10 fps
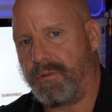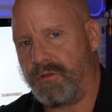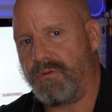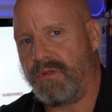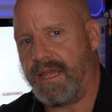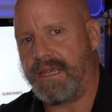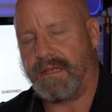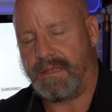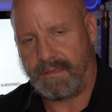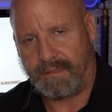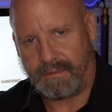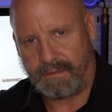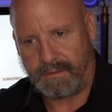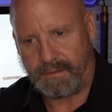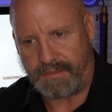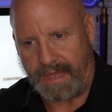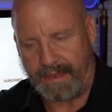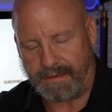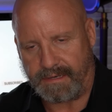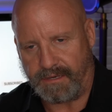light
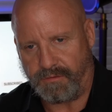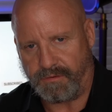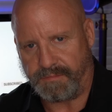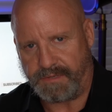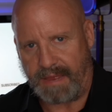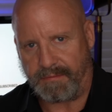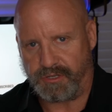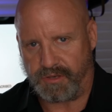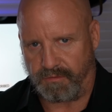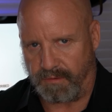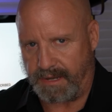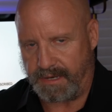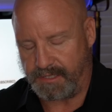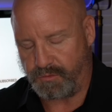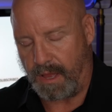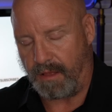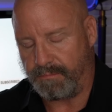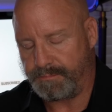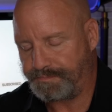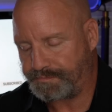that can do some damage to the retina as well.
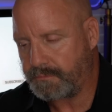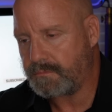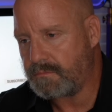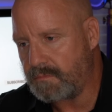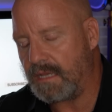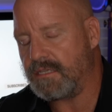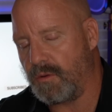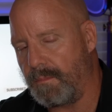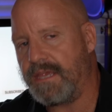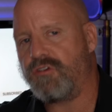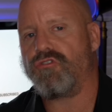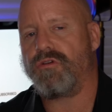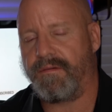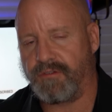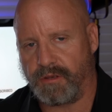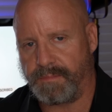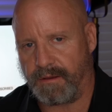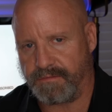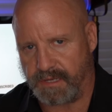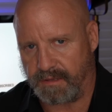So make sure you have a good pair
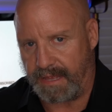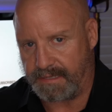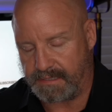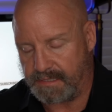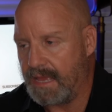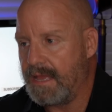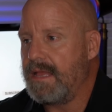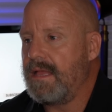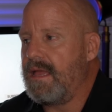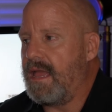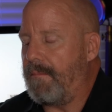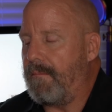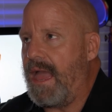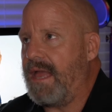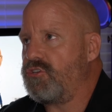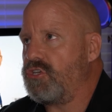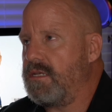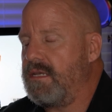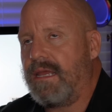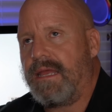of sunglasses.
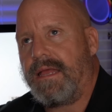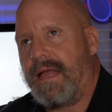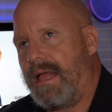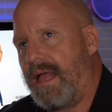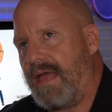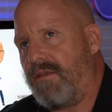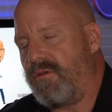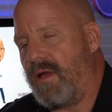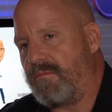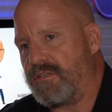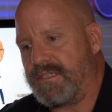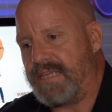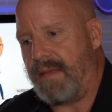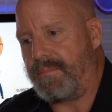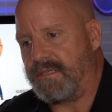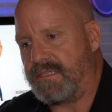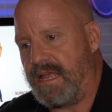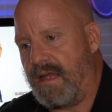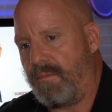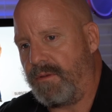Imagine, I don't know how much this happens
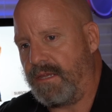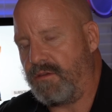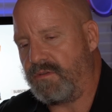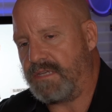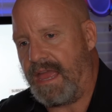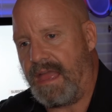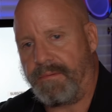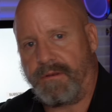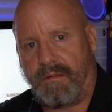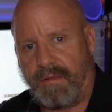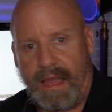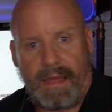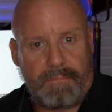now, but it used to happen a lot.